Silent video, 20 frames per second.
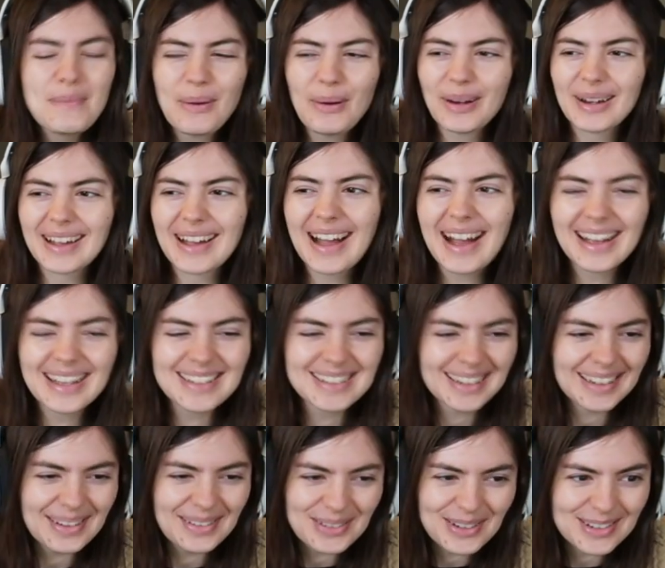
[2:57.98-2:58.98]
poor guy. He's
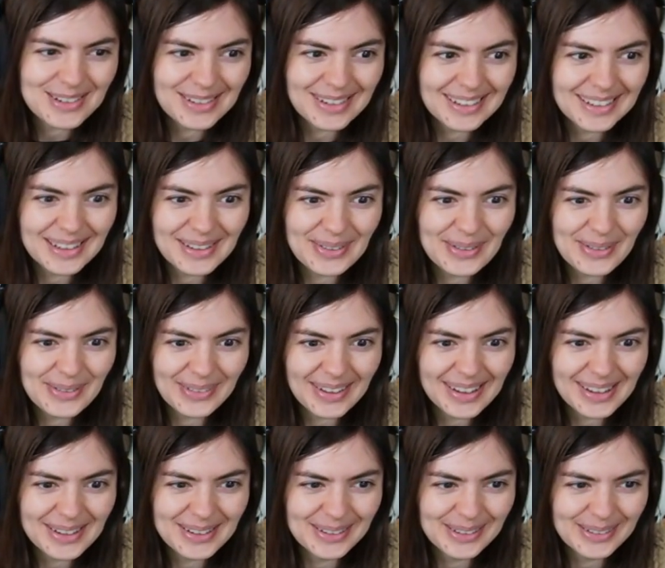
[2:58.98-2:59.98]
like, I'm just trying to give you a
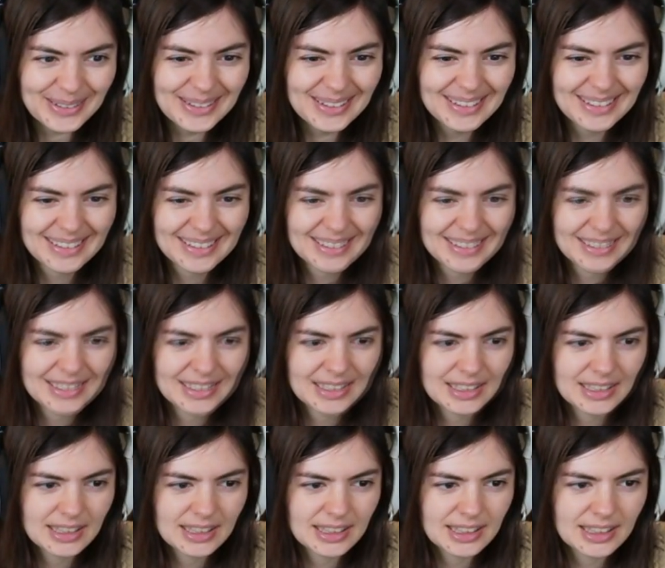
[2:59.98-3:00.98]
ride, dude.
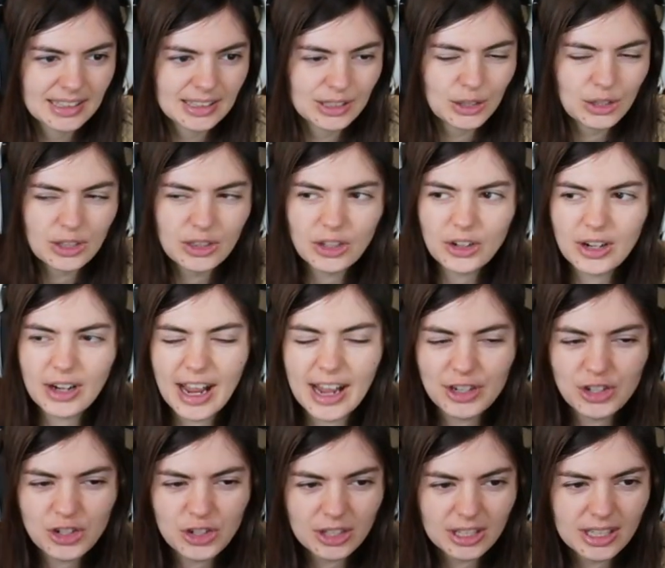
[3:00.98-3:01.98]
You think they're
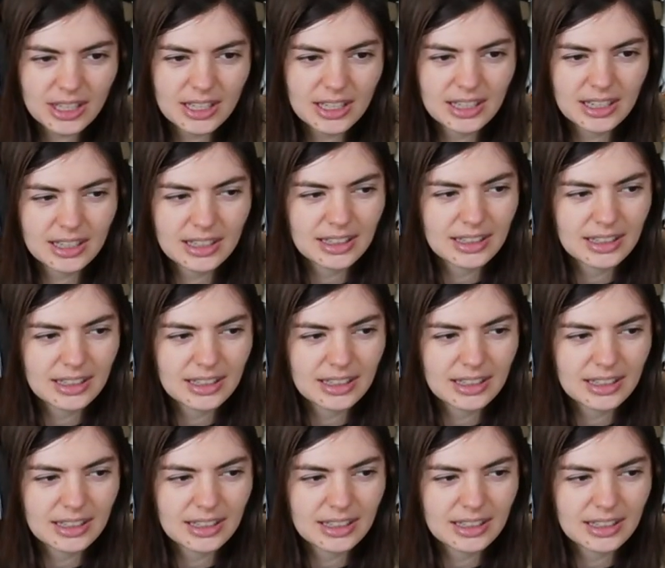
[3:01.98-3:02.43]
actually in